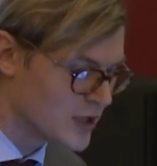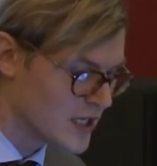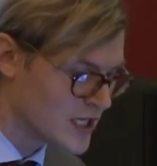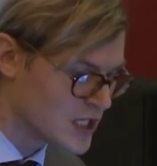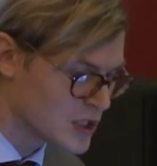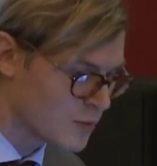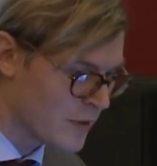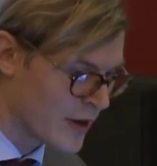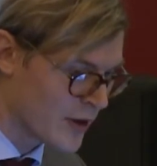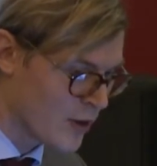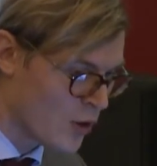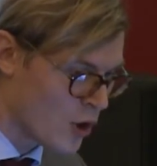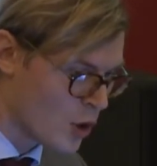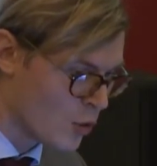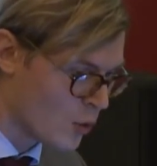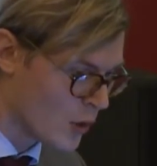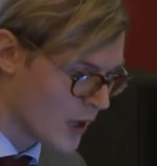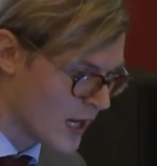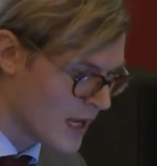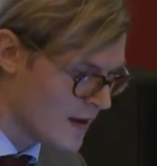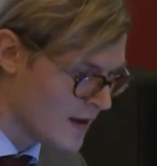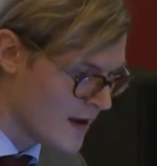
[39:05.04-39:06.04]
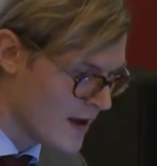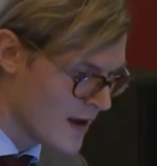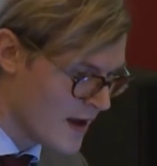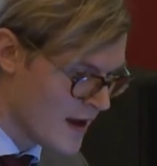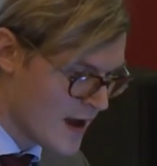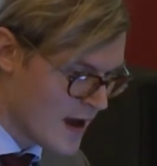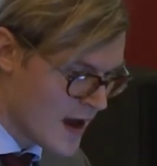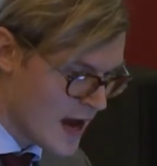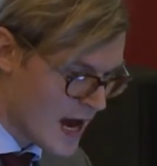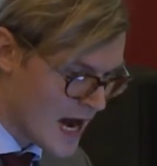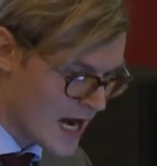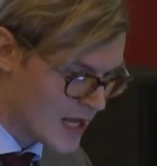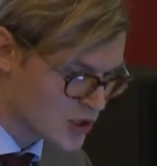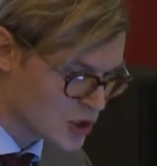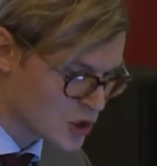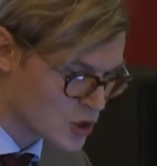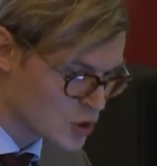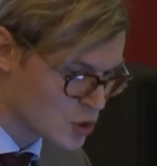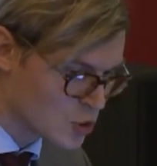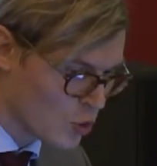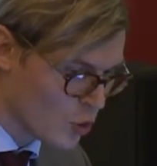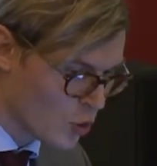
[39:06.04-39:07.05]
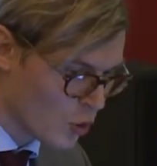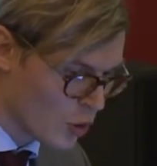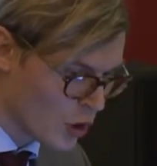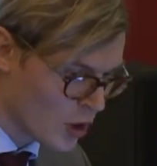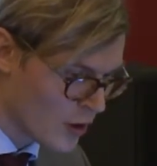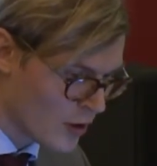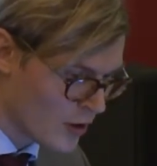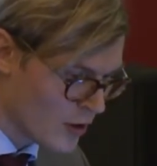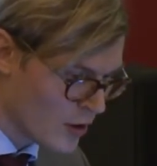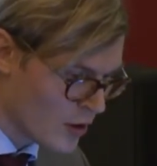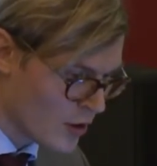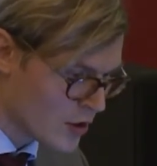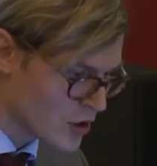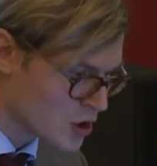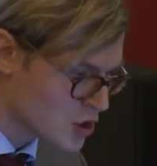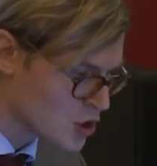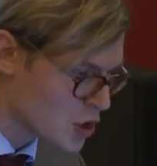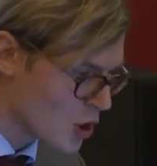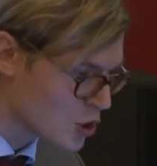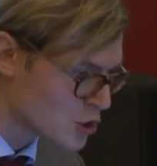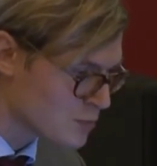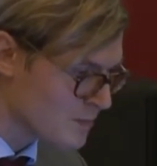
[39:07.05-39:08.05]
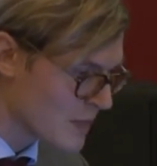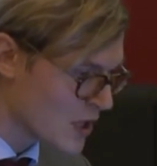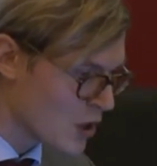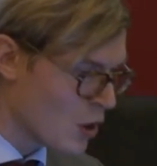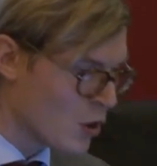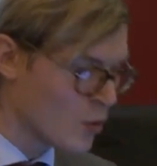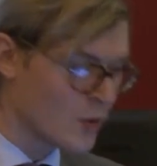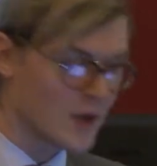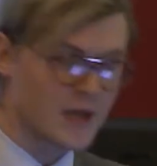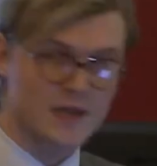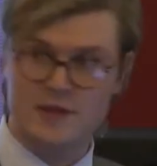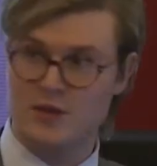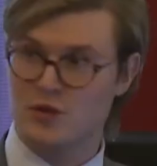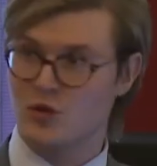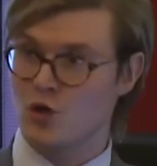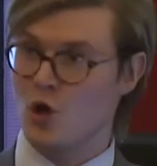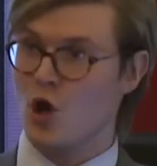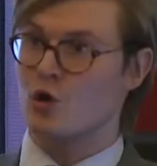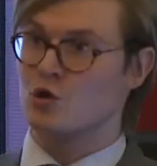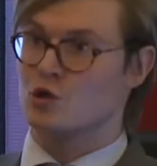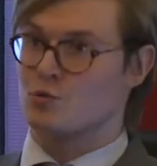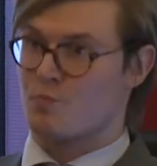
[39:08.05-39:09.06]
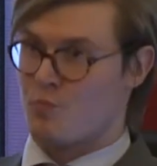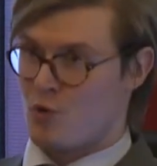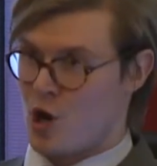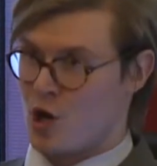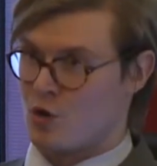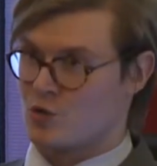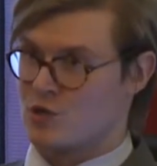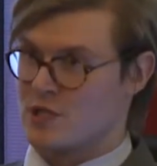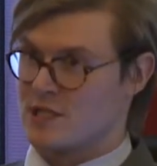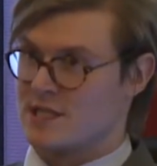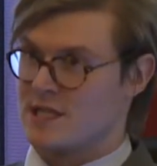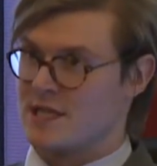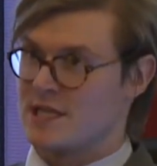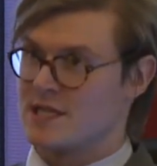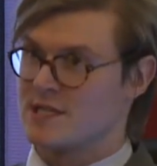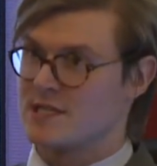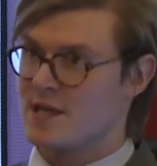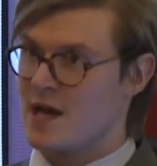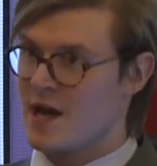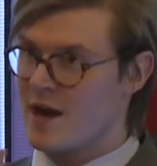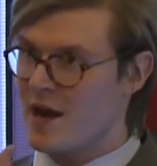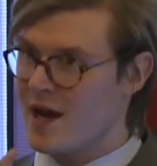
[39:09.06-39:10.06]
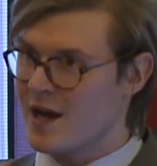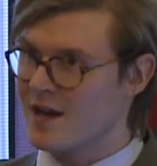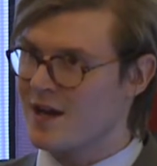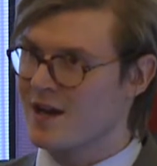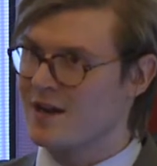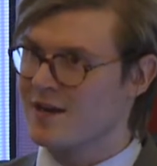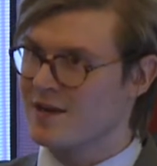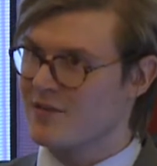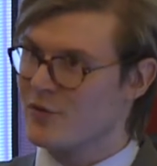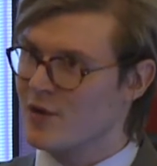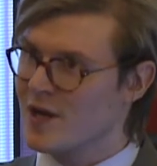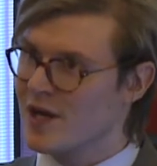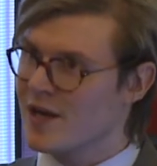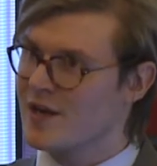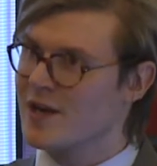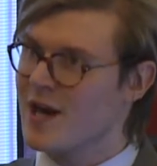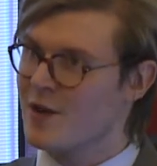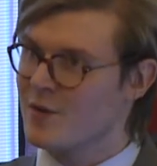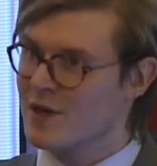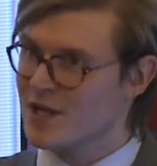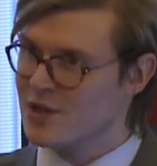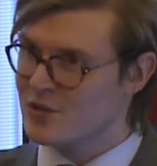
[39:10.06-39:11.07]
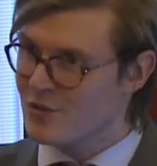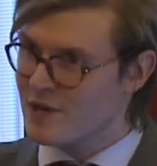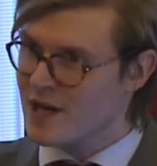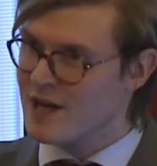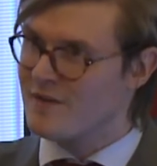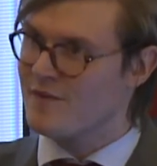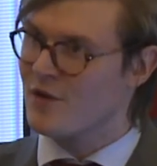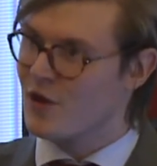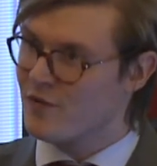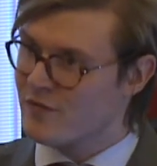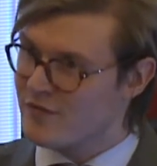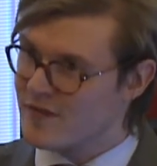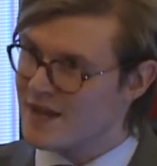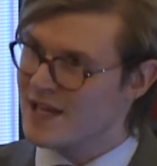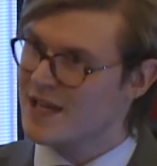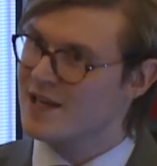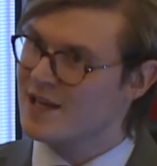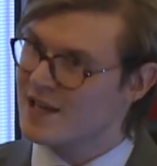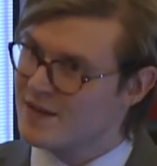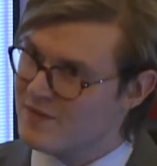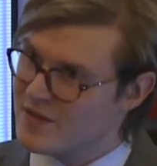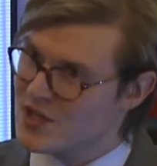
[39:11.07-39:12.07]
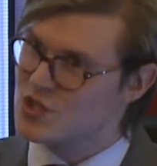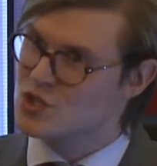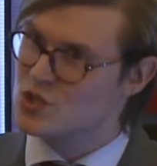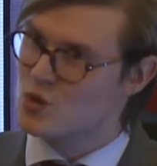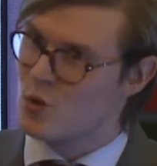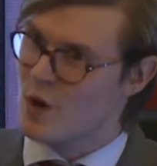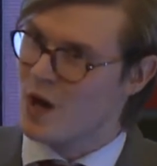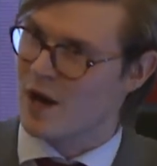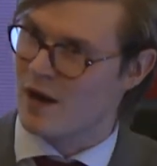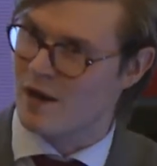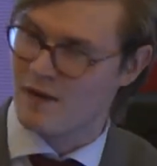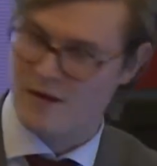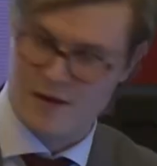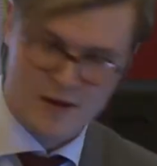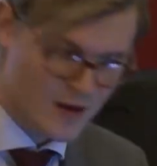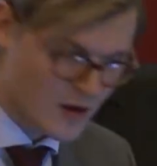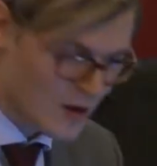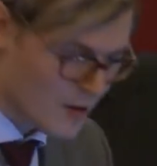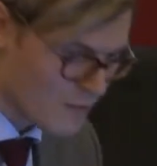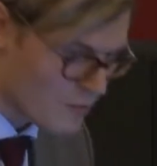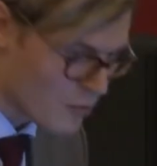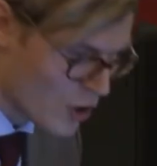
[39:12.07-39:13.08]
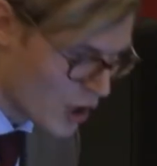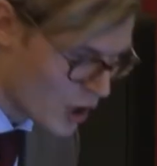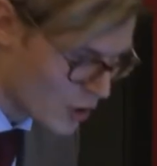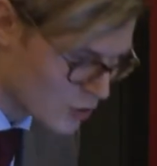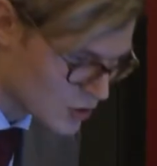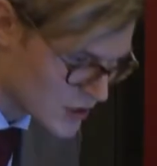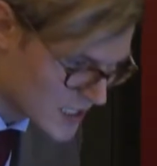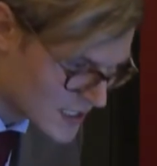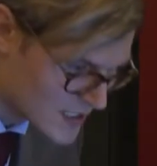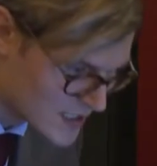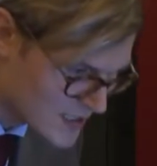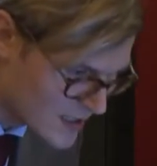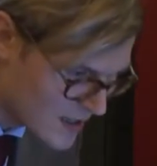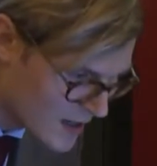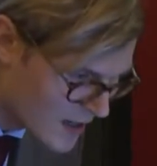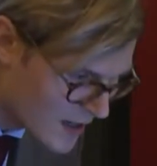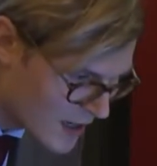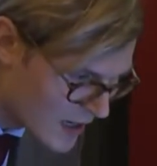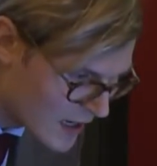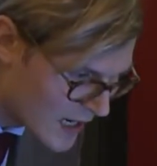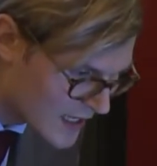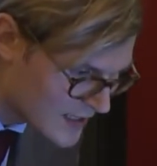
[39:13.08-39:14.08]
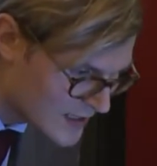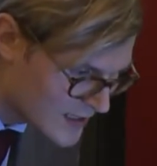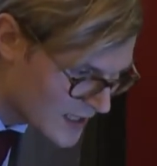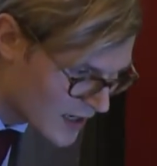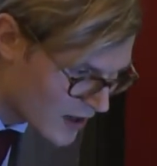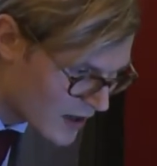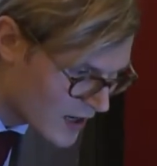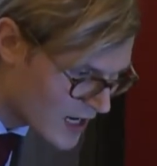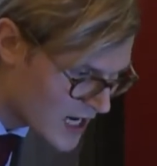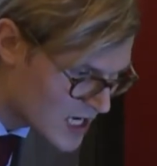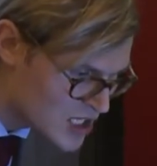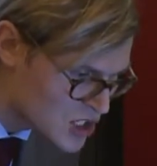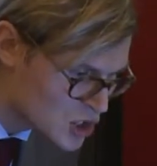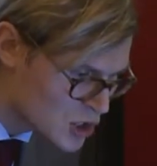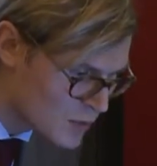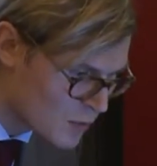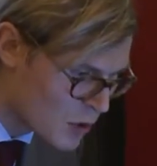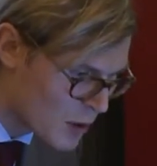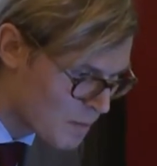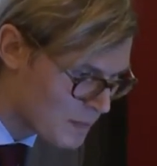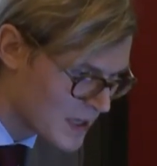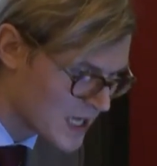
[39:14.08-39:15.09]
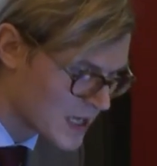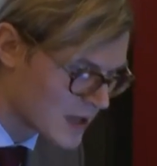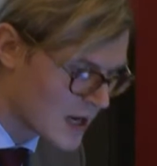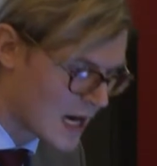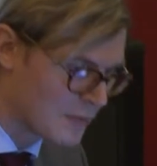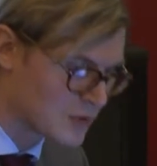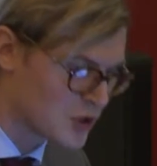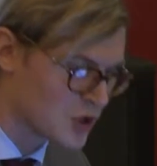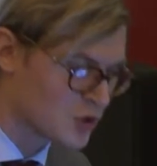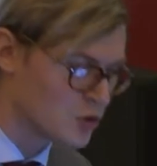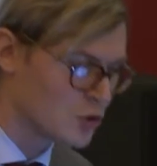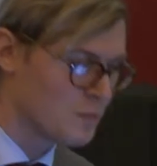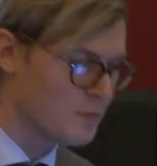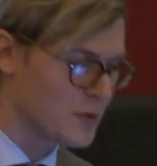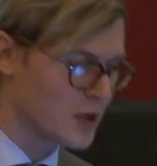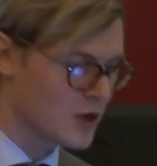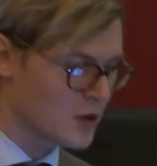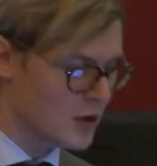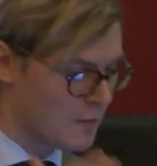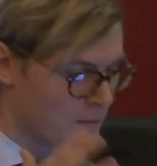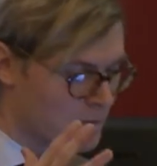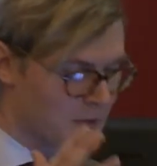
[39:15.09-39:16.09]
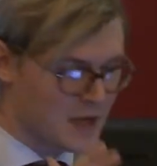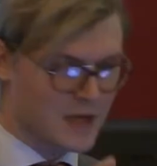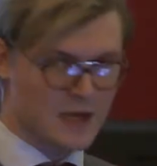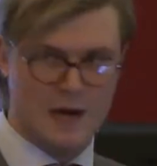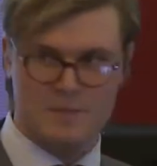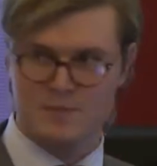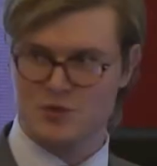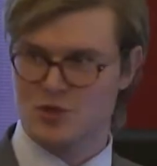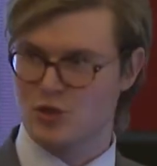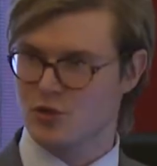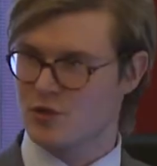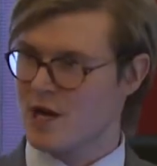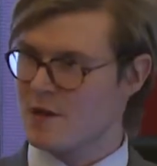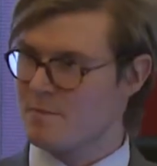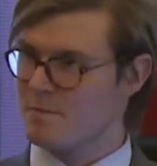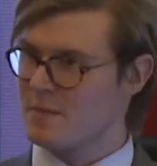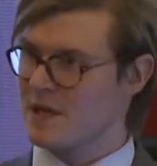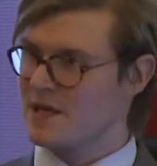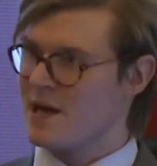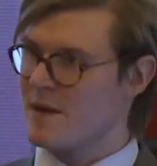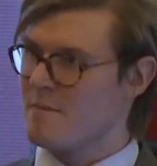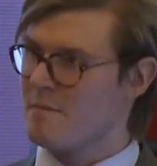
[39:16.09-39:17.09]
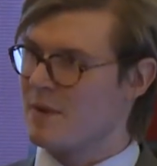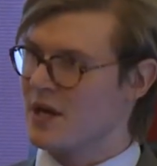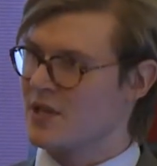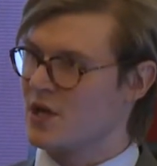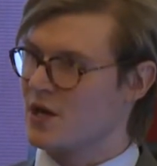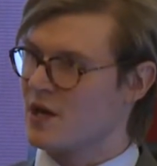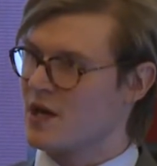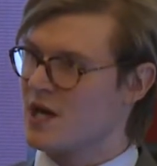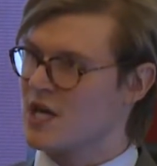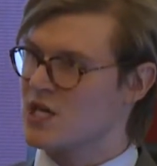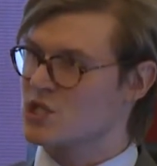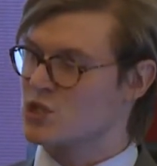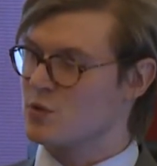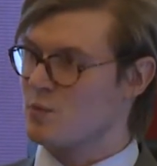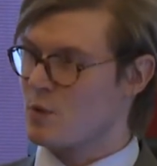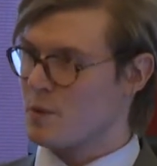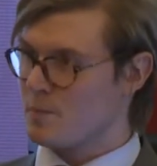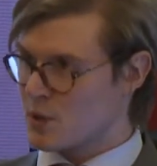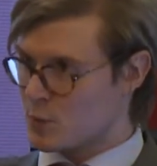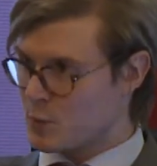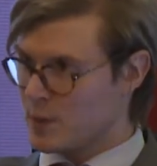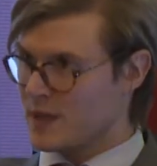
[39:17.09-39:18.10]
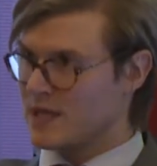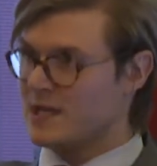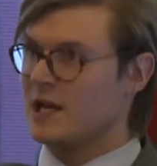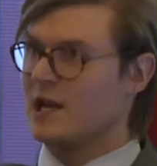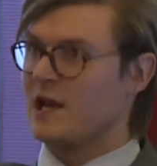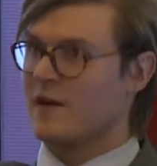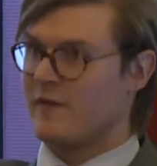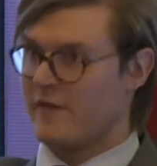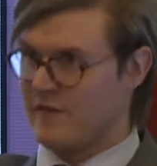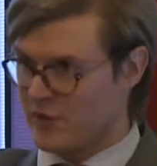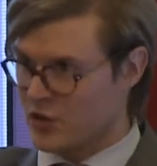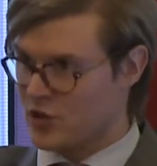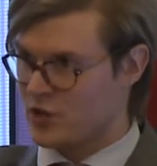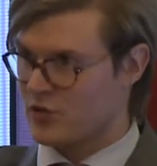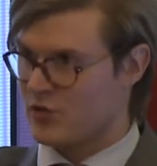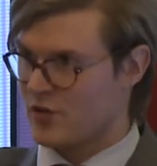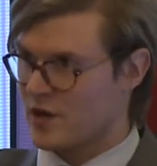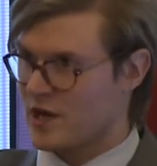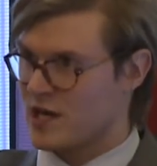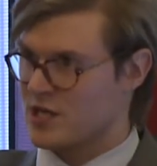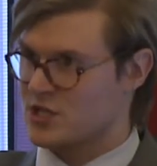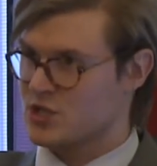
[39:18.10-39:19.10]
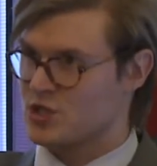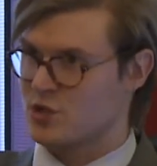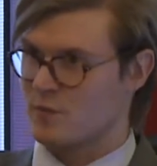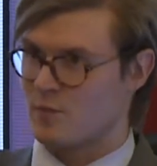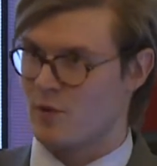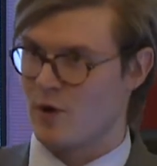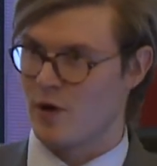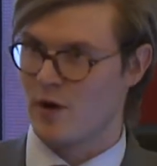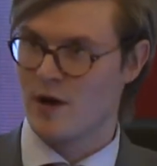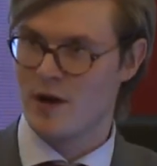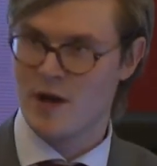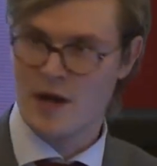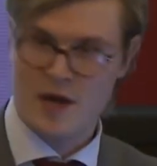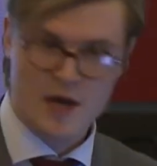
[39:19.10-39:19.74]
this one only. And the tool shows me only those processes. And I can drill down into level of individual process. Like the customer pickup, the typical pickup should not be done by the customer, but we deliver it to the customer.